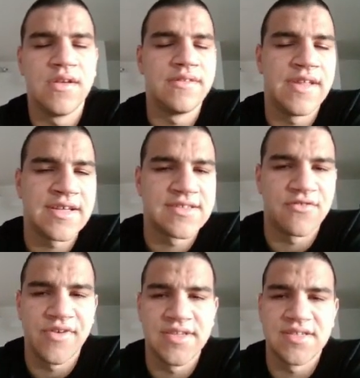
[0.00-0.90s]
That's a
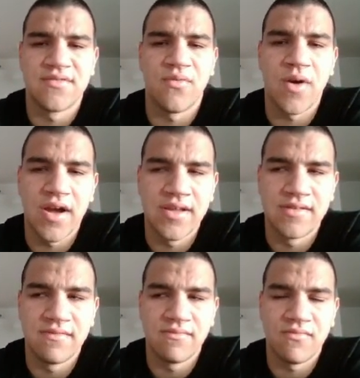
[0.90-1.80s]
reason why
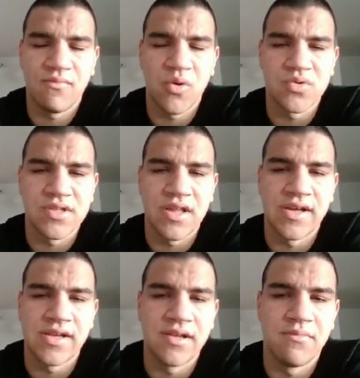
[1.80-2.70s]
most
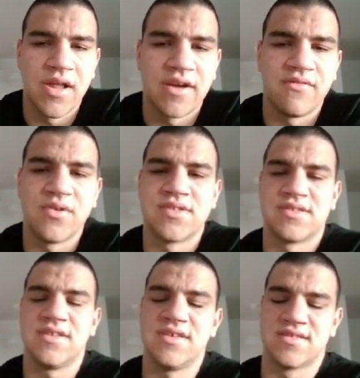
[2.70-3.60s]
likely black
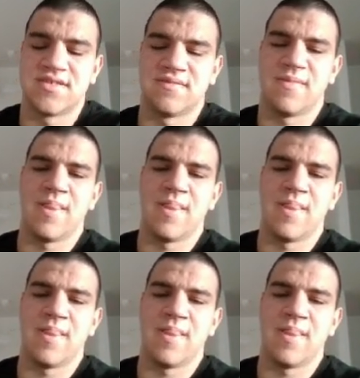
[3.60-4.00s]
wants this.